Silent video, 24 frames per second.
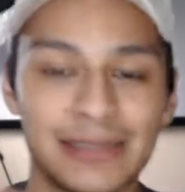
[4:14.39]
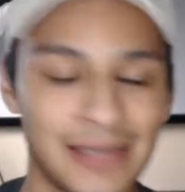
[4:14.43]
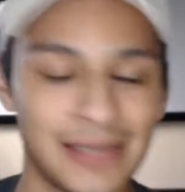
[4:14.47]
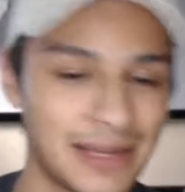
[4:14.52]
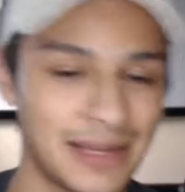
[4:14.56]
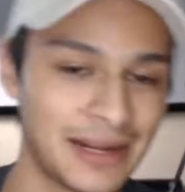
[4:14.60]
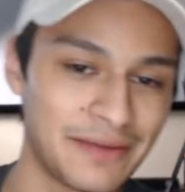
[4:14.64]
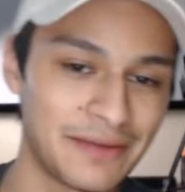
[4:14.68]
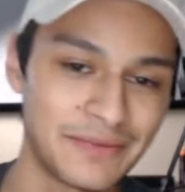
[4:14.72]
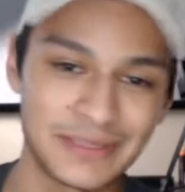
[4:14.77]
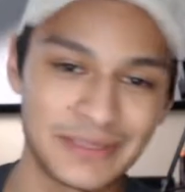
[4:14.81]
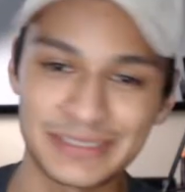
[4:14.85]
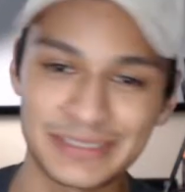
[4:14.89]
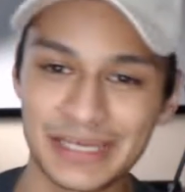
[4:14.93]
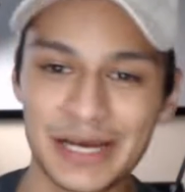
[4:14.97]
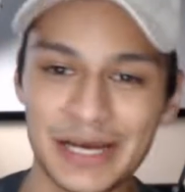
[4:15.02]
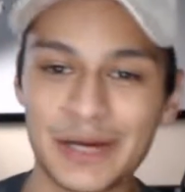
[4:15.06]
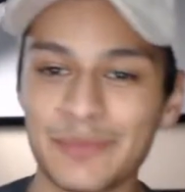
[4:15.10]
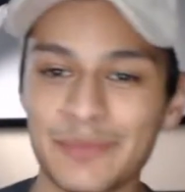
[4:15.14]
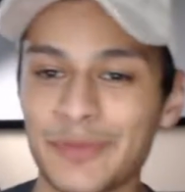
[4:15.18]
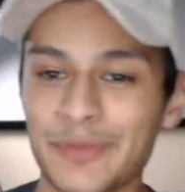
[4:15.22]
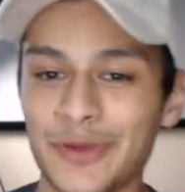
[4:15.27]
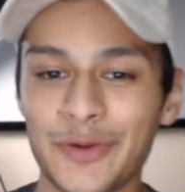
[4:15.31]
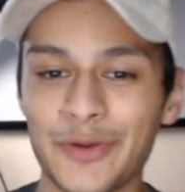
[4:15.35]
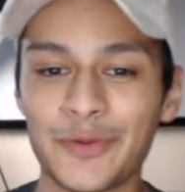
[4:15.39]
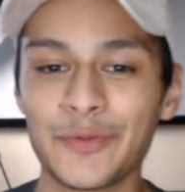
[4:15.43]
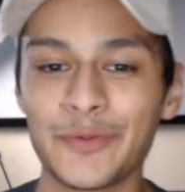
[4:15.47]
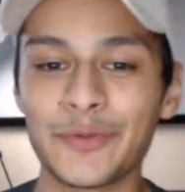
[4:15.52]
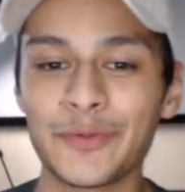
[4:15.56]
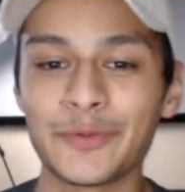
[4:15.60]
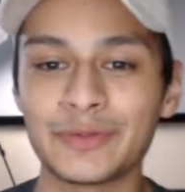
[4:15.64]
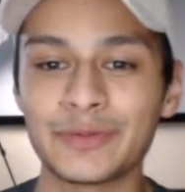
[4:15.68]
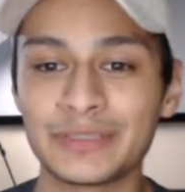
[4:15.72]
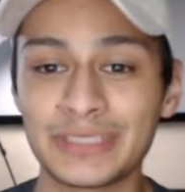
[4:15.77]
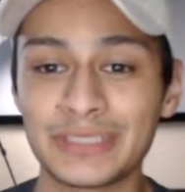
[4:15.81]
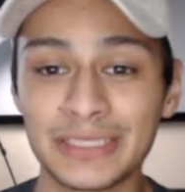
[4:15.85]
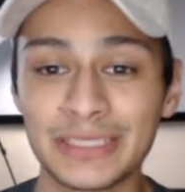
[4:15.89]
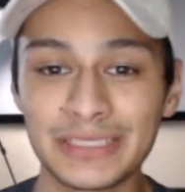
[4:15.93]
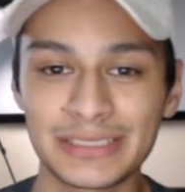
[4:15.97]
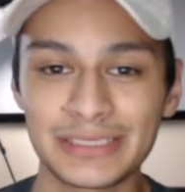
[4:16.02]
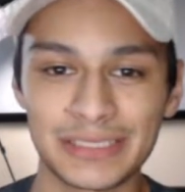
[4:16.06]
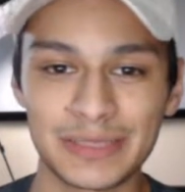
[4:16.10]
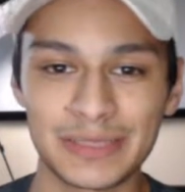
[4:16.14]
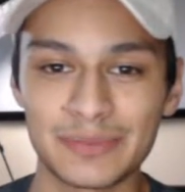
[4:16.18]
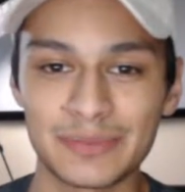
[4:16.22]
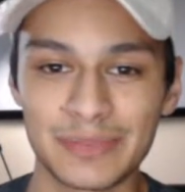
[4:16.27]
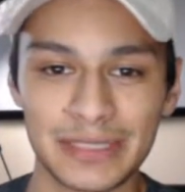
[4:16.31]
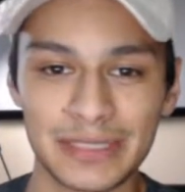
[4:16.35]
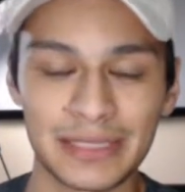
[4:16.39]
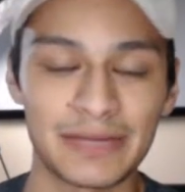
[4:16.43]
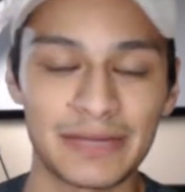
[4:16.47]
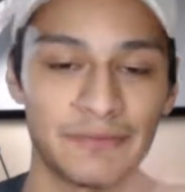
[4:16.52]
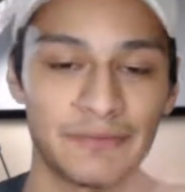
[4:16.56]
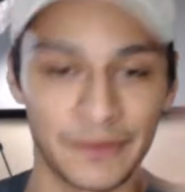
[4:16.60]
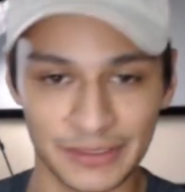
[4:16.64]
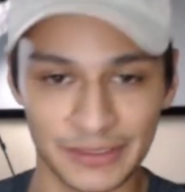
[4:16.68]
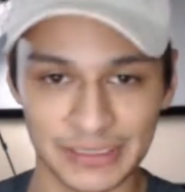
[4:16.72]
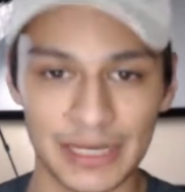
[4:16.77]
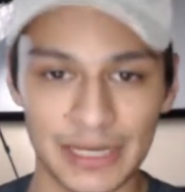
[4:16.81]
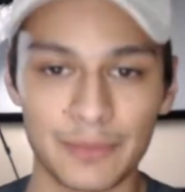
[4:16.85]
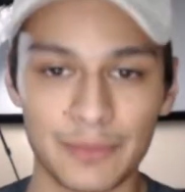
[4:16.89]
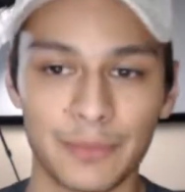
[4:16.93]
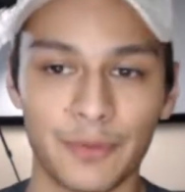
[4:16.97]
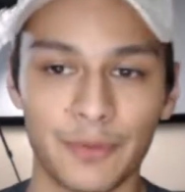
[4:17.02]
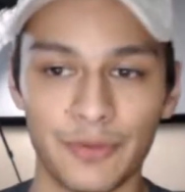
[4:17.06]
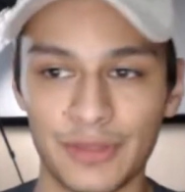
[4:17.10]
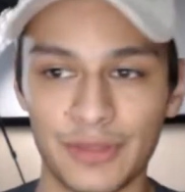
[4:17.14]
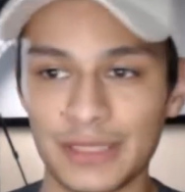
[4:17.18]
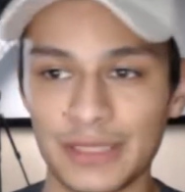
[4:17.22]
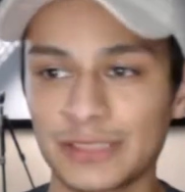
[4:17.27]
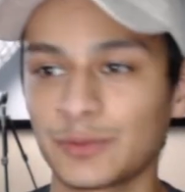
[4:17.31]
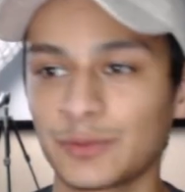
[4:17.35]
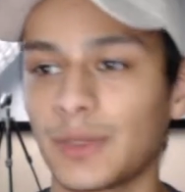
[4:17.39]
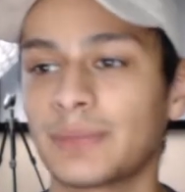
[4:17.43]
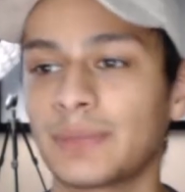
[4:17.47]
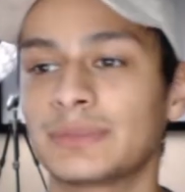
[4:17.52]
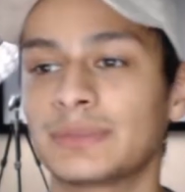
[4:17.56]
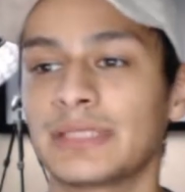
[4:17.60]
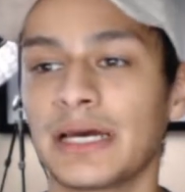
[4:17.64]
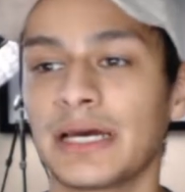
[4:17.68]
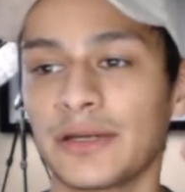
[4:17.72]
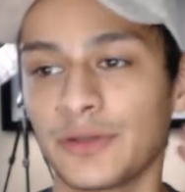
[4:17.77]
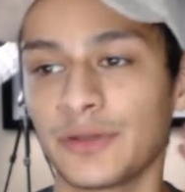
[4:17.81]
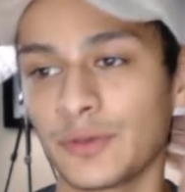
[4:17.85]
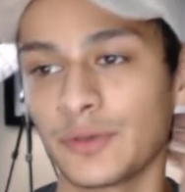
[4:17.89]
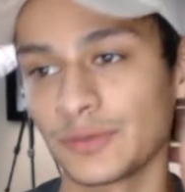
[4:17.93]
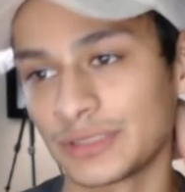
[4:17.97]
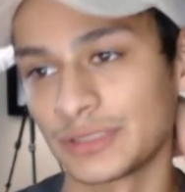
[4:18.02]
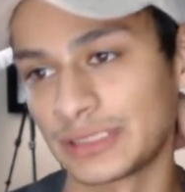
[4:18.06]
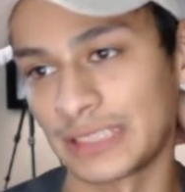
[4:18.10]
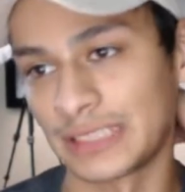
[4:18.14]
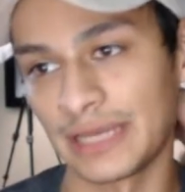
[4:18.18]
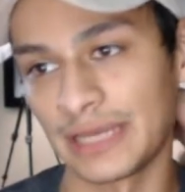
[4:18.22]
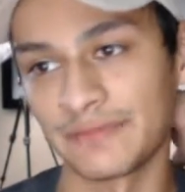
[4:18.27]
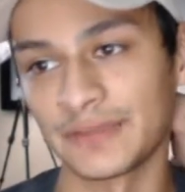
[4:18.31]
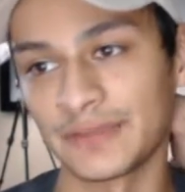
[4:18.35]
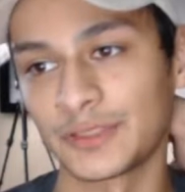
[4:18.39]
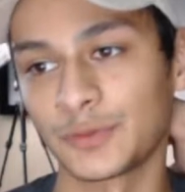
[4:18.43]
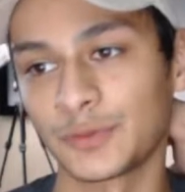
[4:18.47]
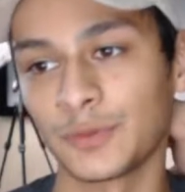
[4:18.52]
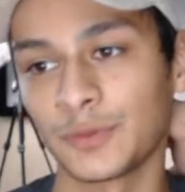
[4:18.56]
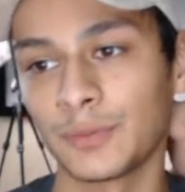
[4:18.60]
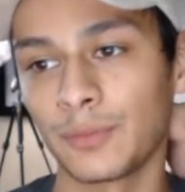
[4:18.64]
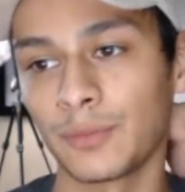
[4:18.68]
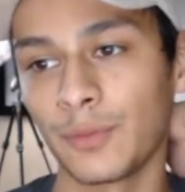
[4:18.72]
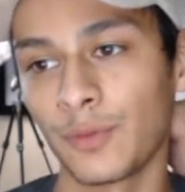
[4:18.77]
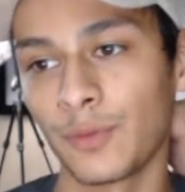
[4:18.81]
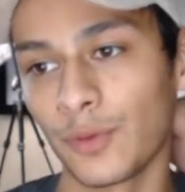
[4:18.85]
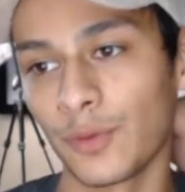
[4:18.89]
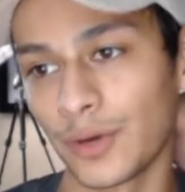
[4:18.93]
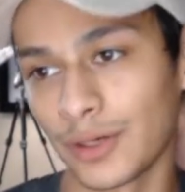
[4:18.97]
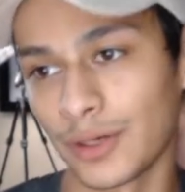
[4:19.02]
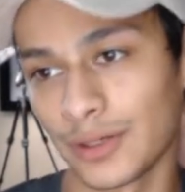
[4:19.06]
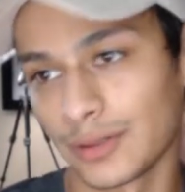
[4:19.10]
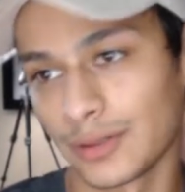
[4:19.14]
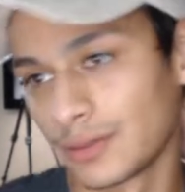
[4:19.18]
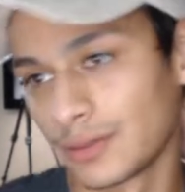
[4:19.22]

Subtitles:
And every time you see something, like for example, this website, you'll save it to a board.